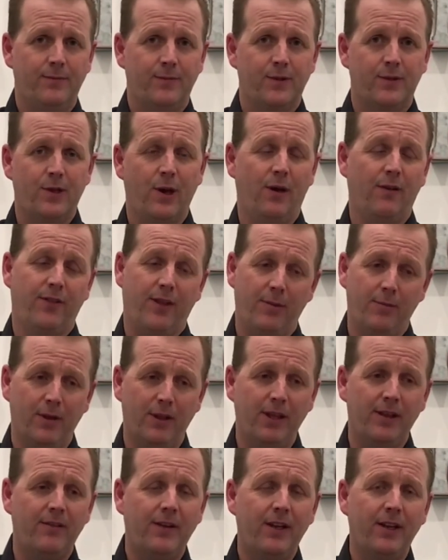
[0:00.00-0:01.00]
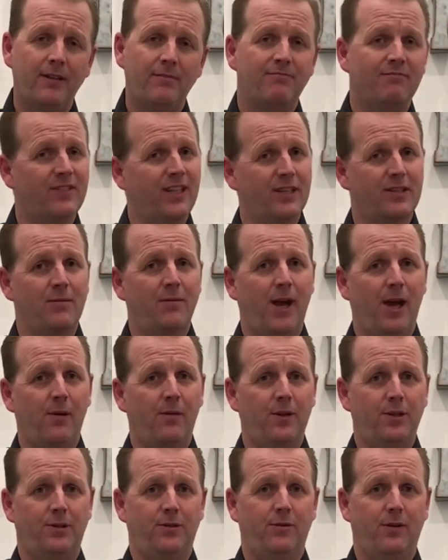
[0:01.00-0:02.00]
So if they believe in it, it doesn't matter
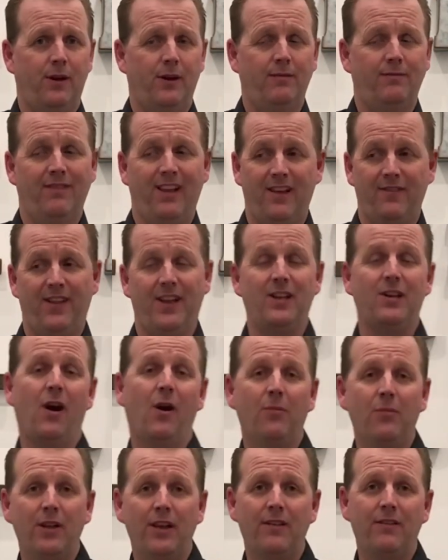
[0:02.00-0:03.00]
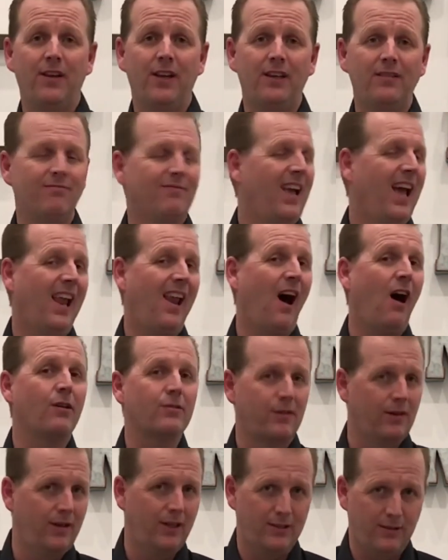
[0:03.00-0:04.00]
what you run. If they don't believe in it, it
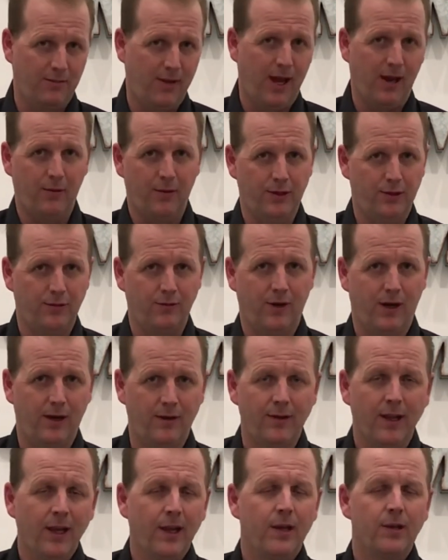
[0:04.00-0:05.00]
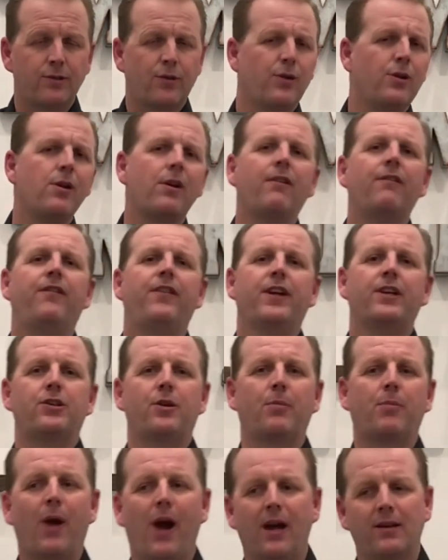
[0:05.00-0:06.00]
also doesn't matter what you run. So you can fix
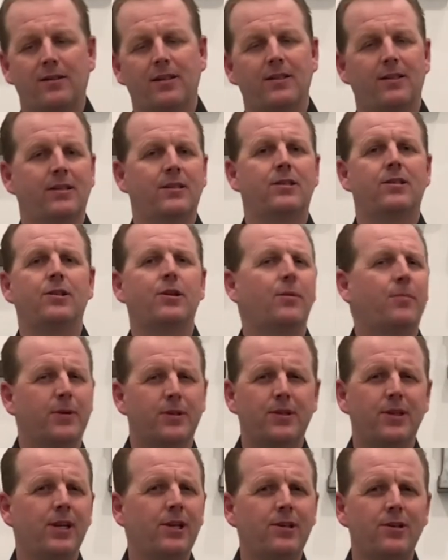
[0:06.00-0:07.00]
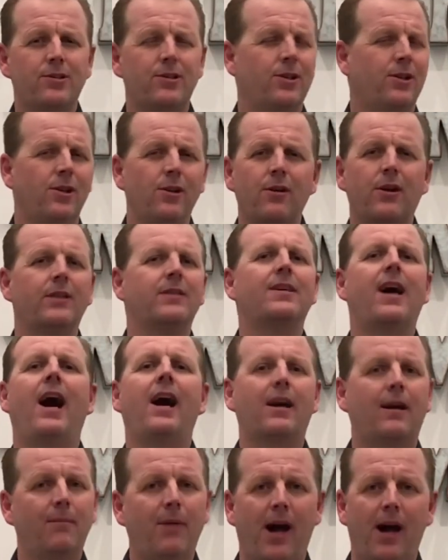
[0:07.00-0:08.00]
your processes and your procedures and you can
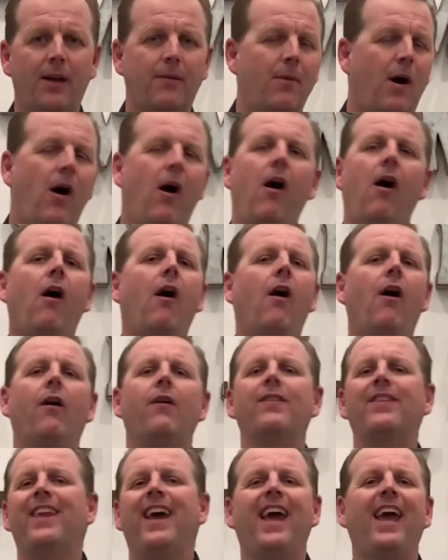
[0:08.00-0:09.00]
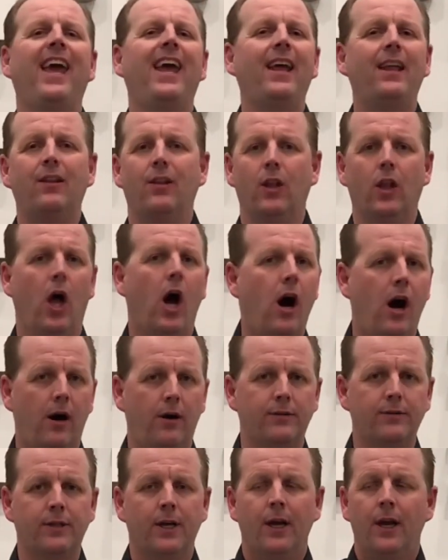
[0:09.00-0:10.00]
talk about them all day
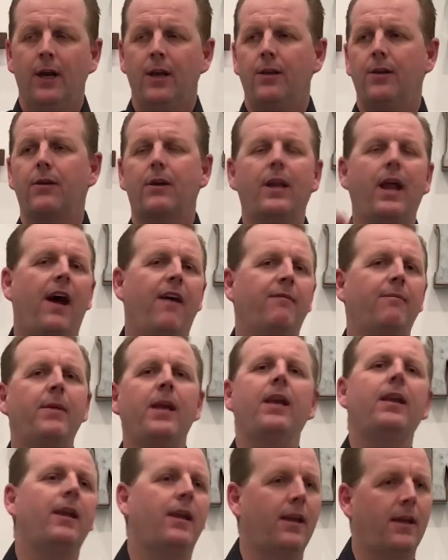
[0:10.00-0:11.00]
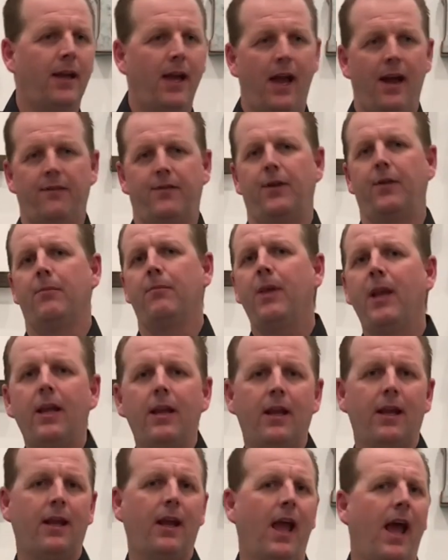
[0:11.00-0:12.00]
long. You can have meeting after
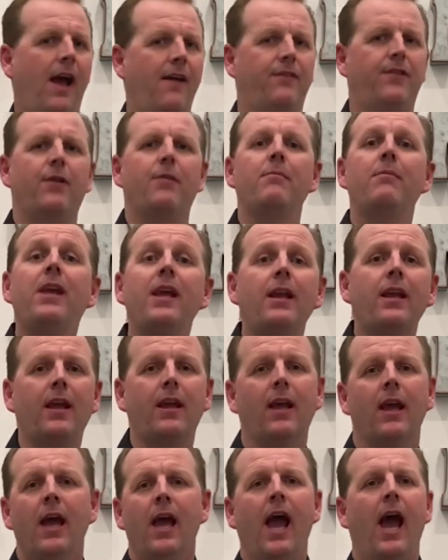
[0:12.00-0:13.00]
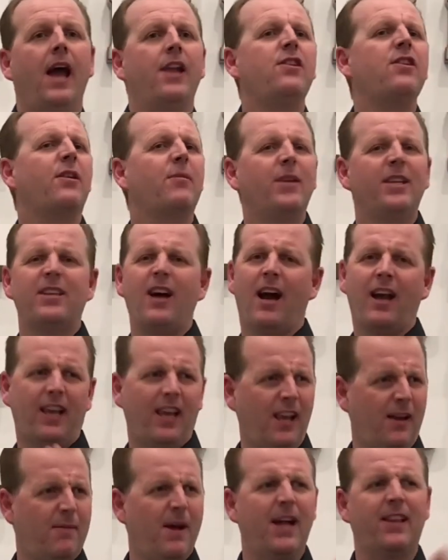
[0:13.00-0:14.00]
meeting after meeting, and you can be
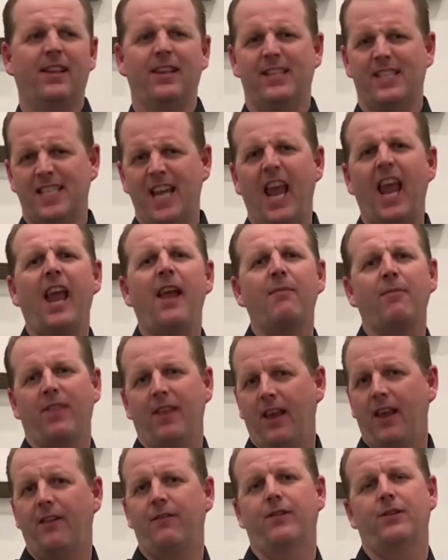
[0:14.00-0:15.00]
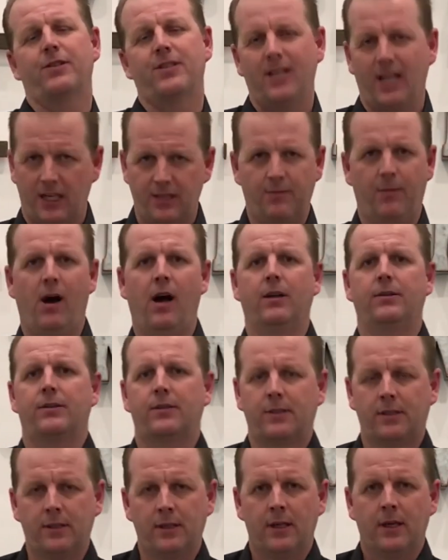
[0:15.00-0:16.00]
talking about the same thing for 6
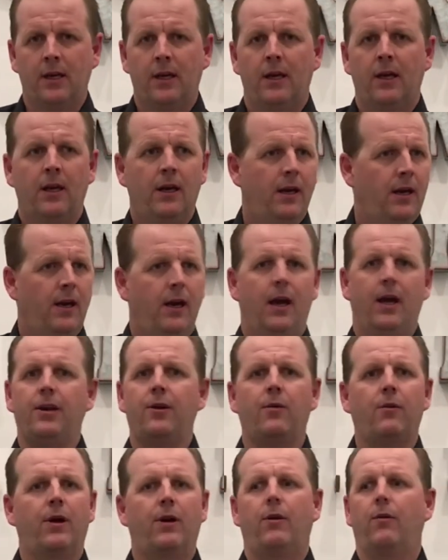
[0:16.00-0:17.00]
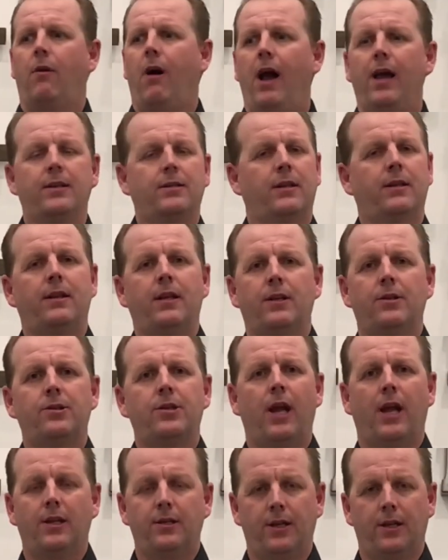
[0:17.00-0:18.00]
months. And you're wondering, why isn't things
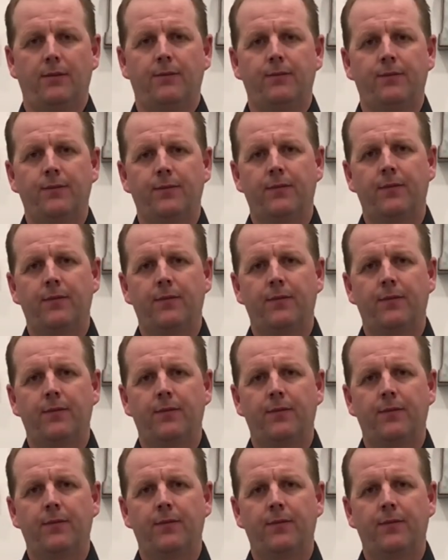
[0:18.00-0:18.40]
changing?